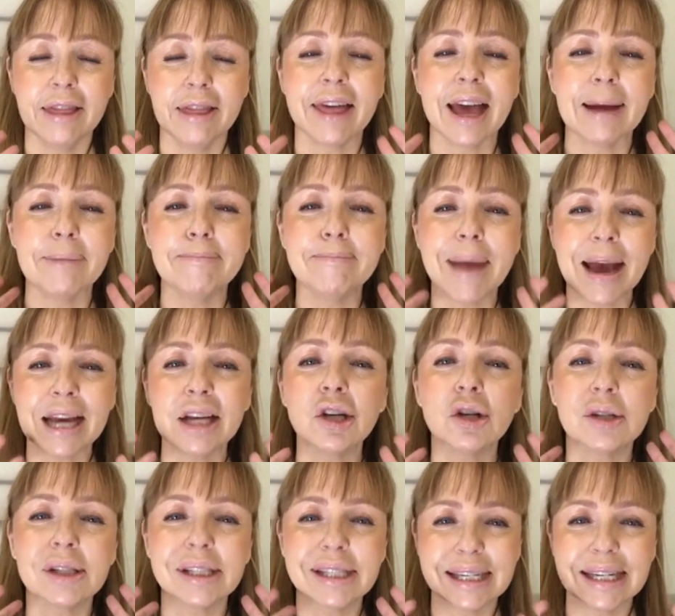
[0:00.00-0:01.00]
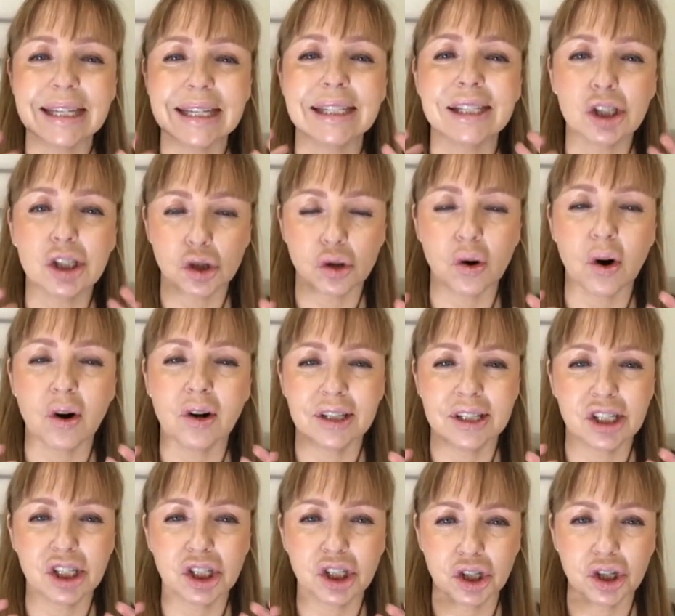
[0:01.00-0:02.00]
They make your skin strong
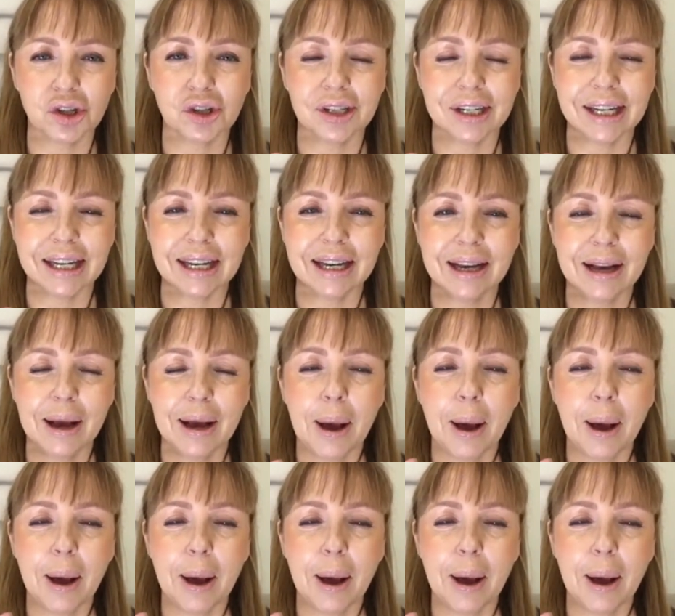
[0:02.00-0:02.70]
and sturdy.